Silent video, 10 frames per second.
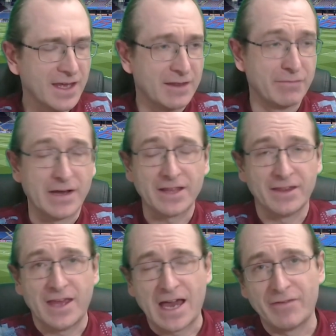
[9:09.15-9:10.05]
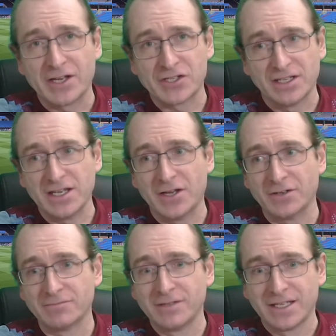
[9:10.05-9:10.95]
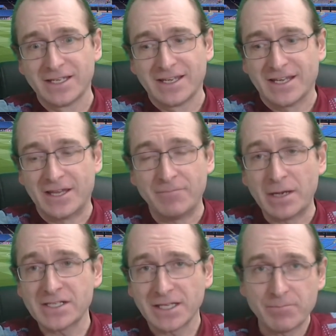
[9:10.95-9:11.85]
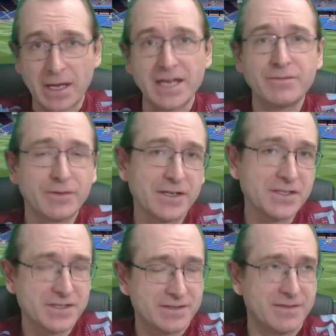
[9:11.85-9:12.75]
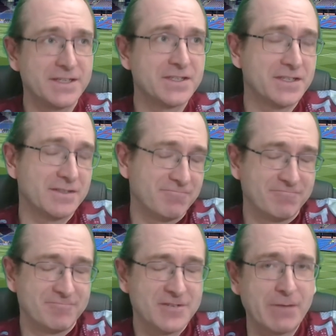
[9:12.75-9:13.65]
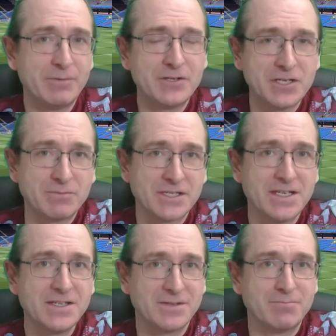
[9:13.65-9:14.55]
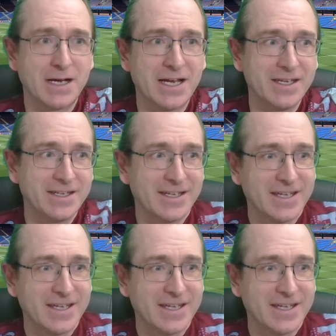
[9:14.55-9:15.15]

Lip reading: The fact that they have actually, you know, they basically paid for this championship season by